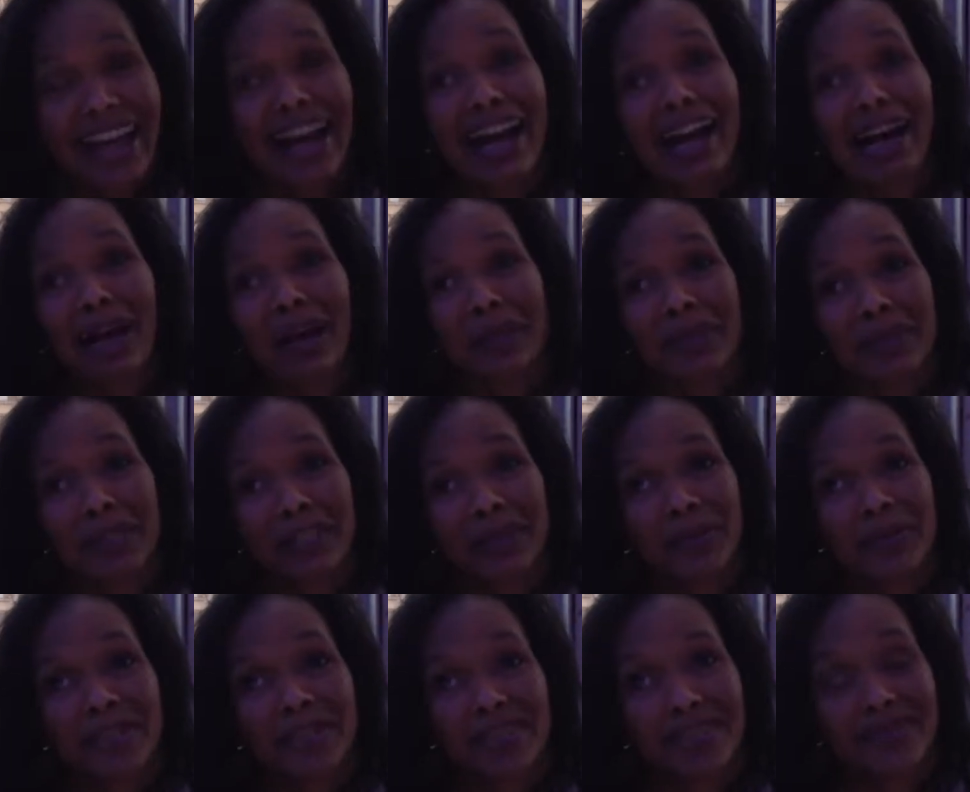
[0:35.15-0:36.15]
Um, it
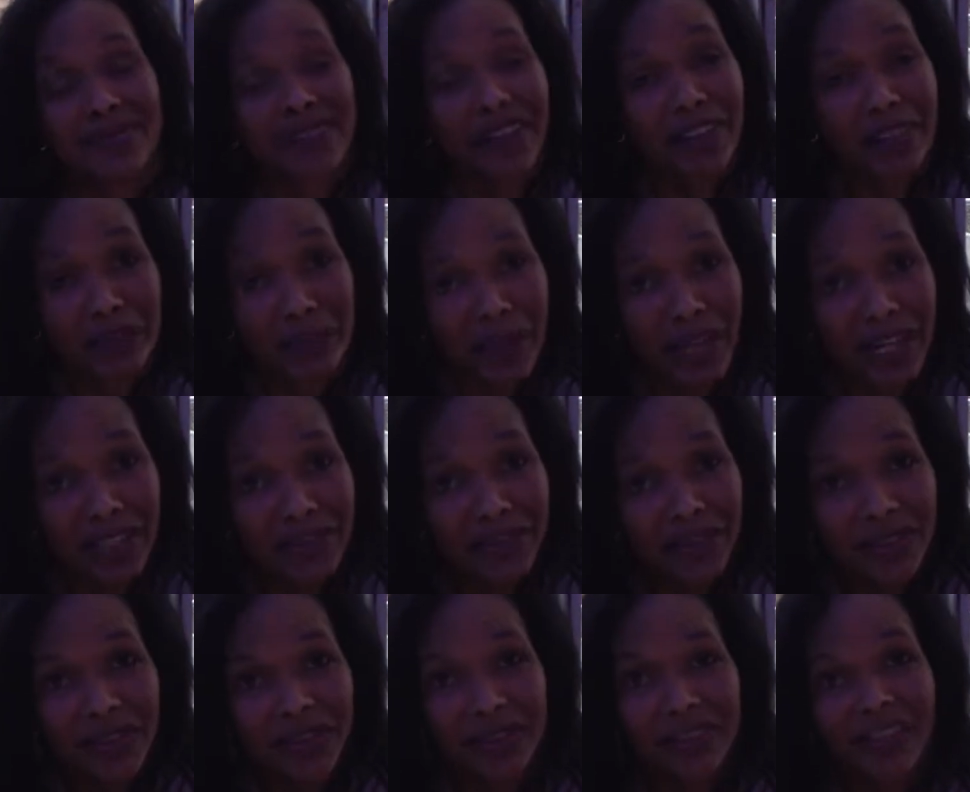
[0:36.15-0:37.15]
was very
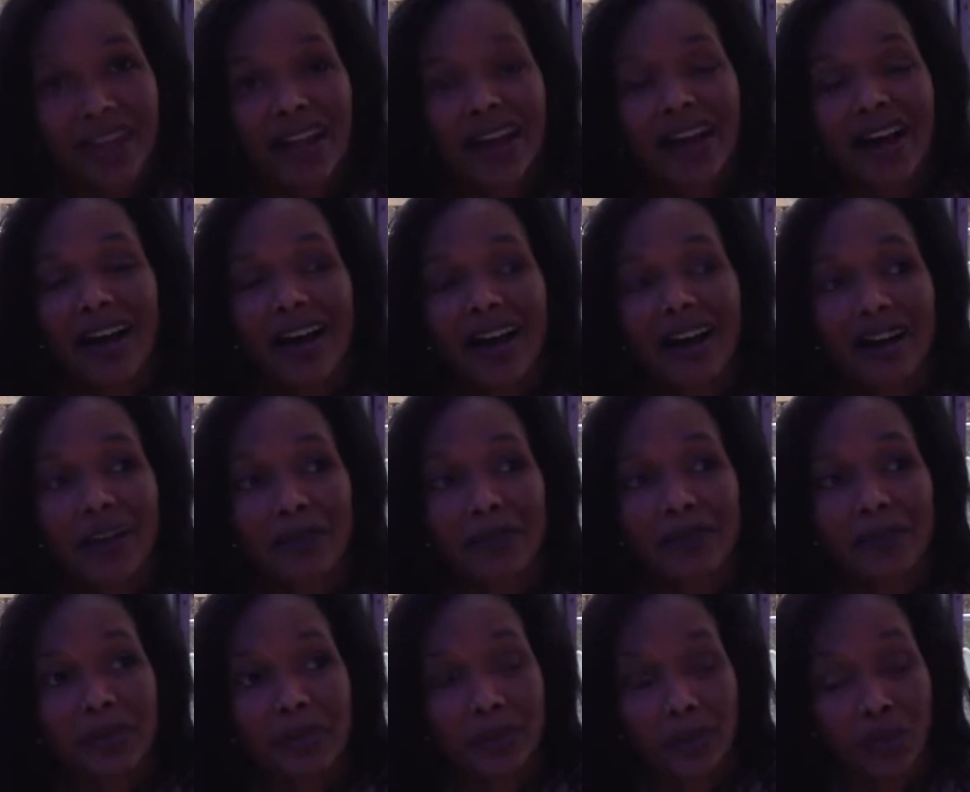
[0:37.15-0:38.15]
painful, um,
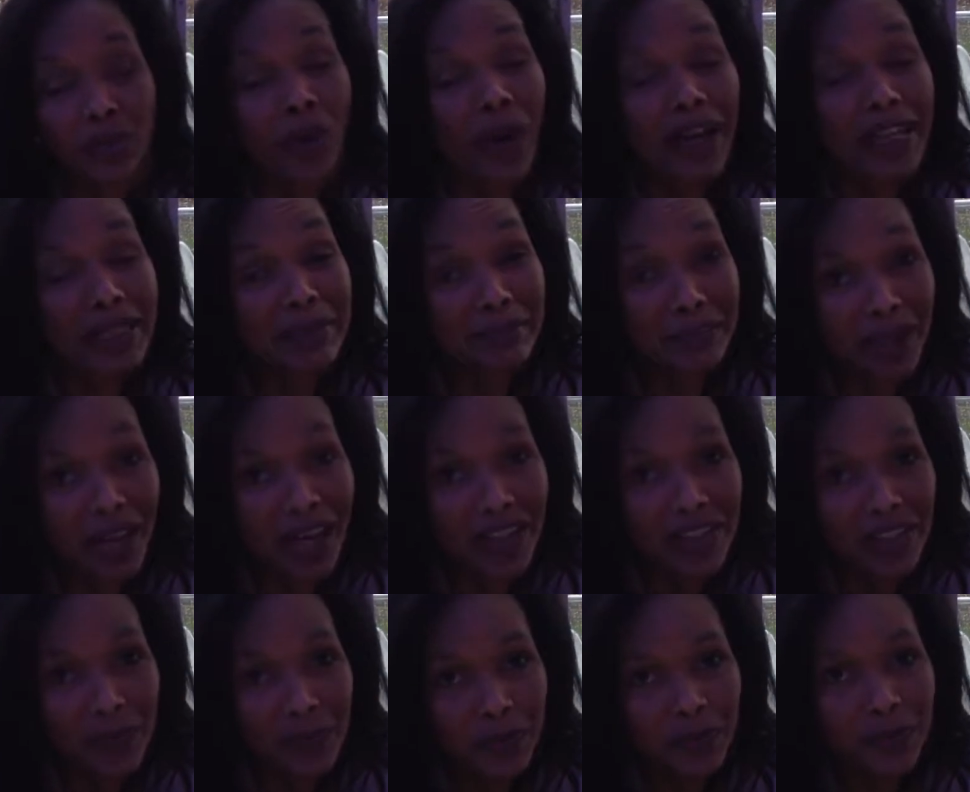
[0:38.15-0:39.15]
quite
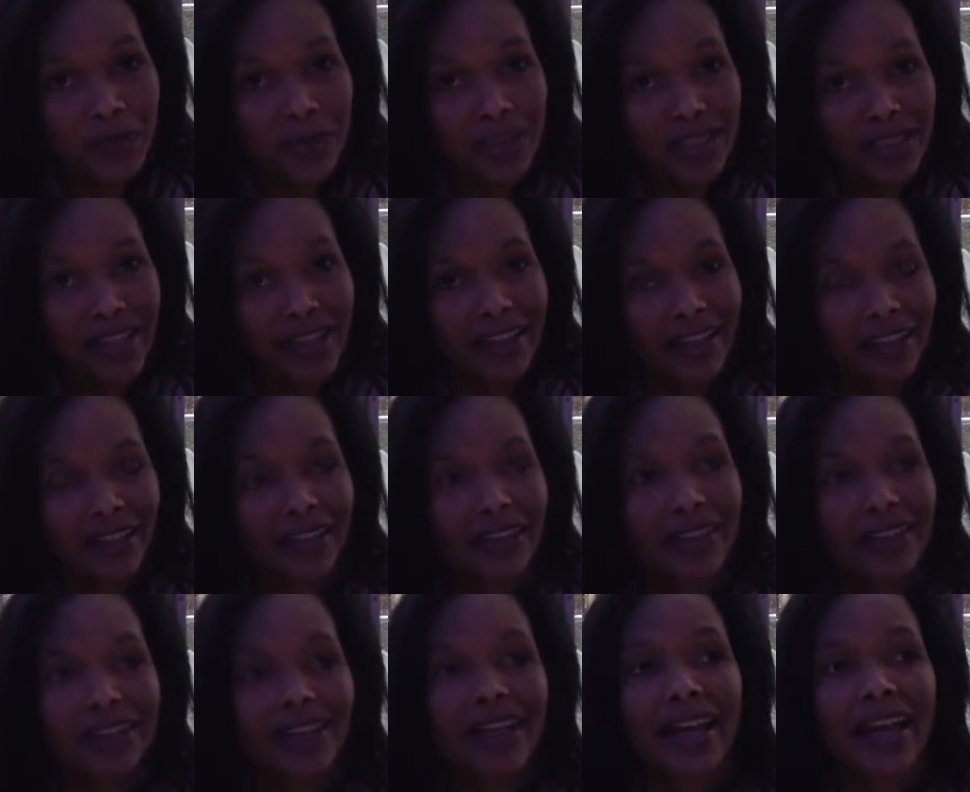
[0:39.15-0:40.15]
impossible to take on,
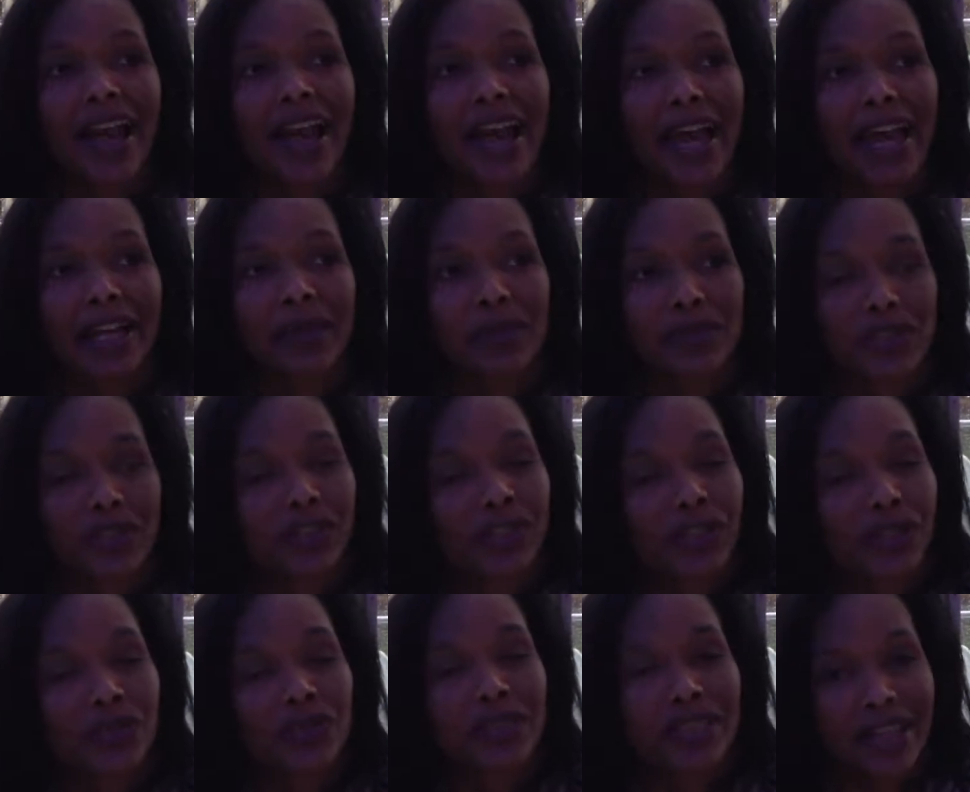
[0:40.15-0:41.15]
and it was a
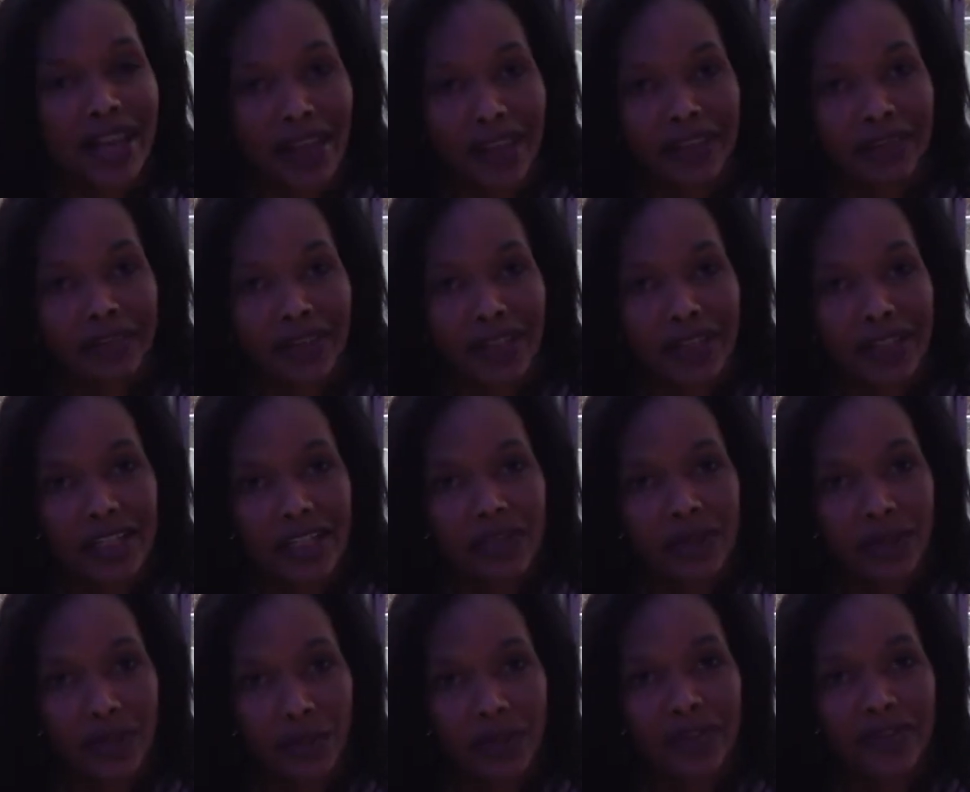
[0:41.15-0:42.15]
huge sacrifice
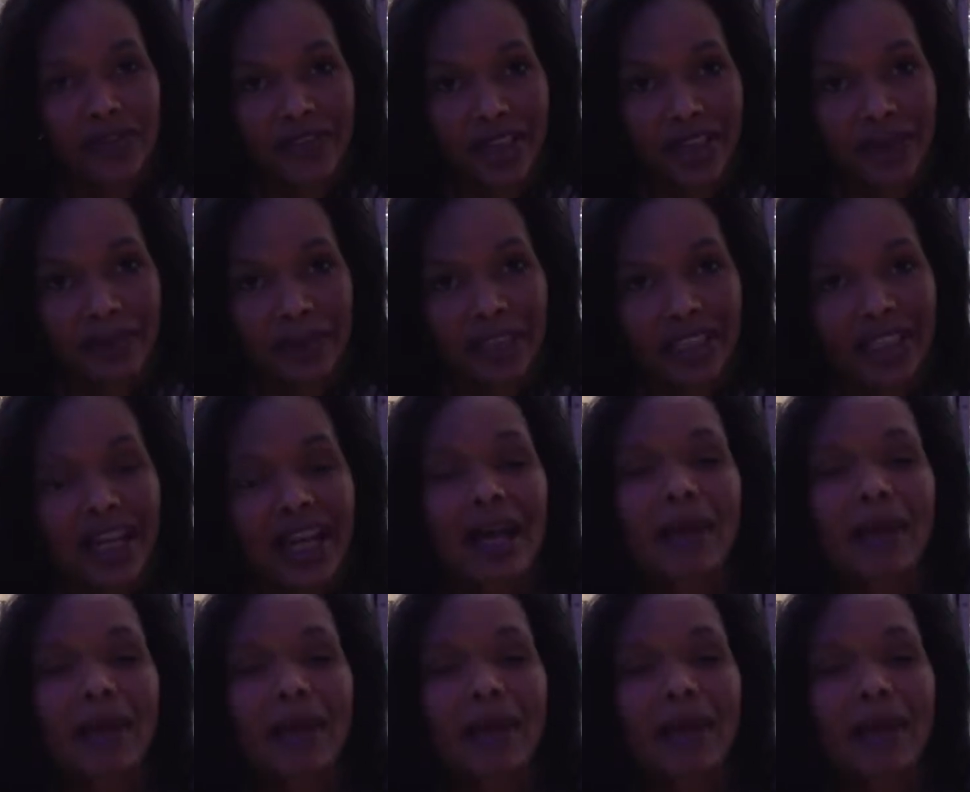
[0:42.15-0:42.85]
for the family.